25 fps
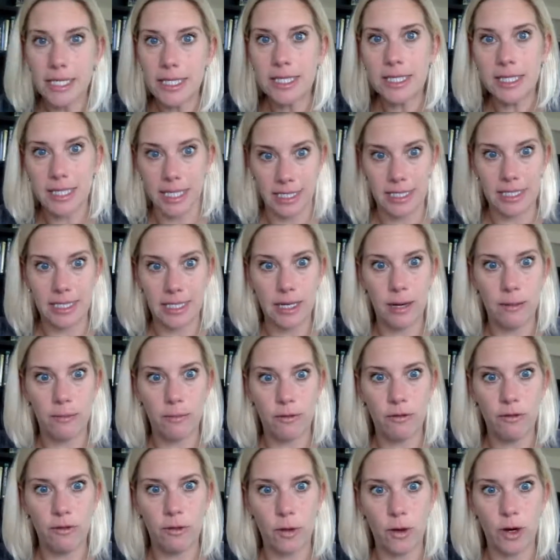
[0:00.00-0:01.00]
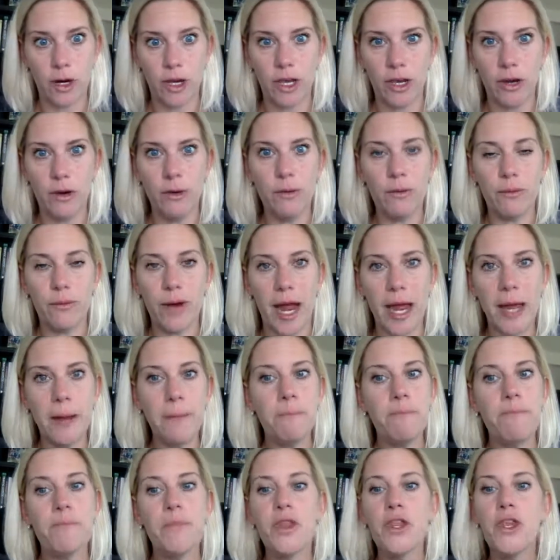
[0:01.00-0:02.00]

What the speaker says: system for you, right?